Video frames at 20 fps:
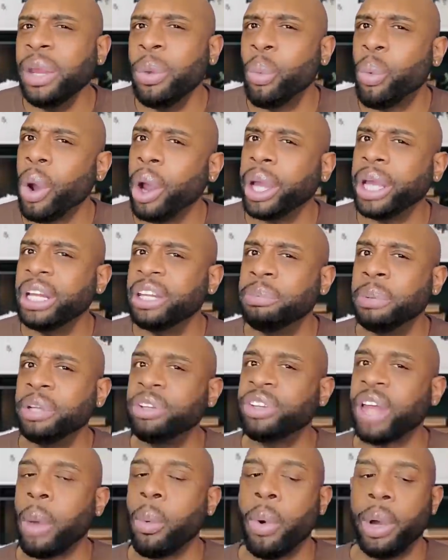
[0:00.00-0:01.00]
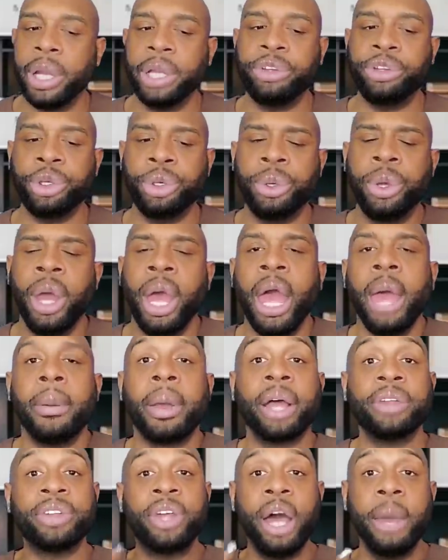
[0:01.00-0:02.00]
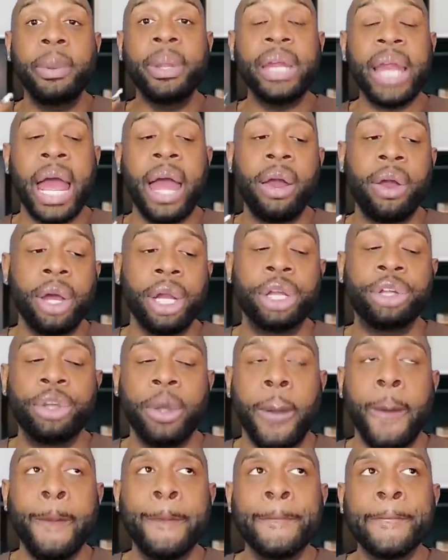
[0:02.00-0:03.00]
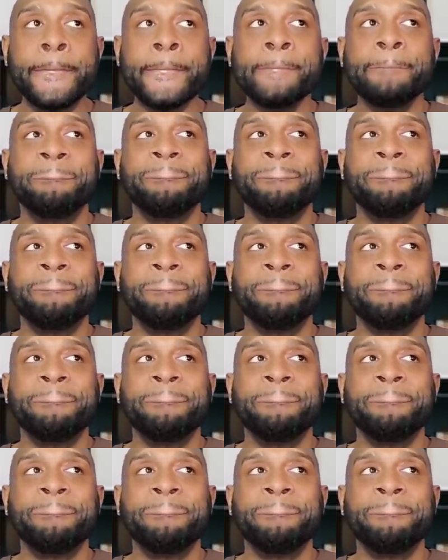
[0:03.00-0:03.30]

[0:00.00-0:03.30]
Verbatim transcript: I didn't work it as much as I wanted to because hubby and I are going to do